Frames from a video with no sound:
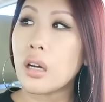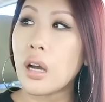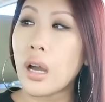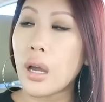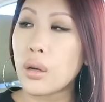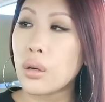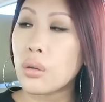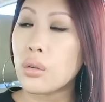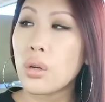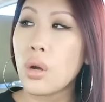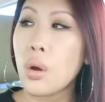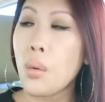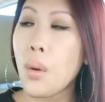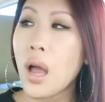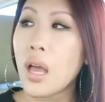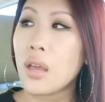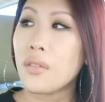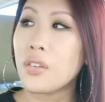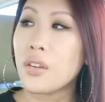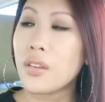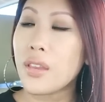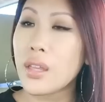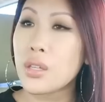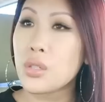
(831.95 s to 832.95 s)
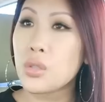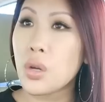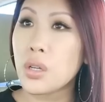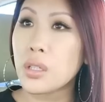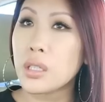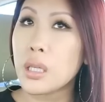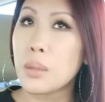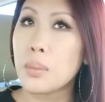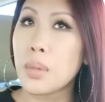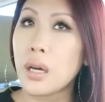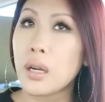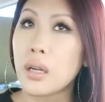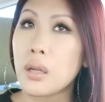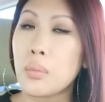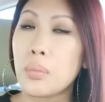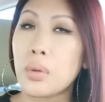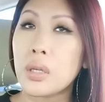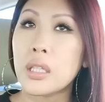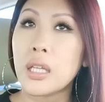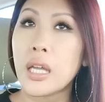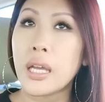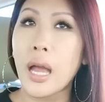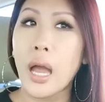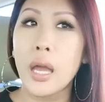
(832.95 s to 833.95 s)
I don't know why I feel that strongly about it,
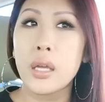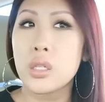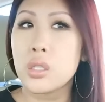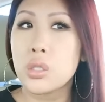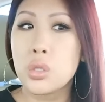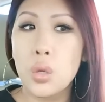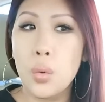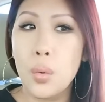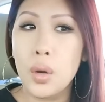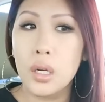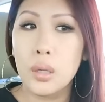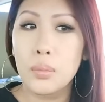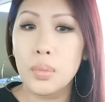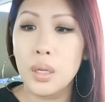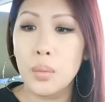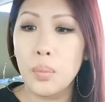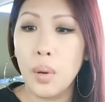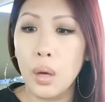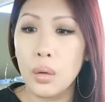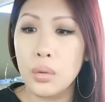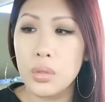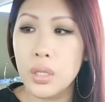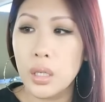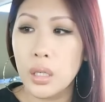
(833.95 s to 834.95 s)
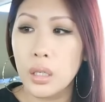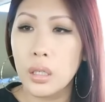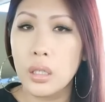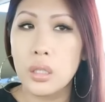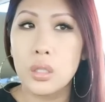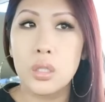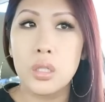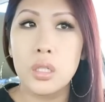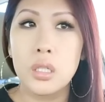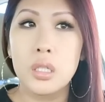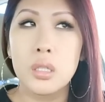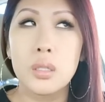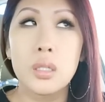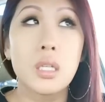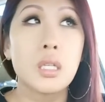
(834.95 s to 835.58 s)
but like I just don't want to be a poser and just,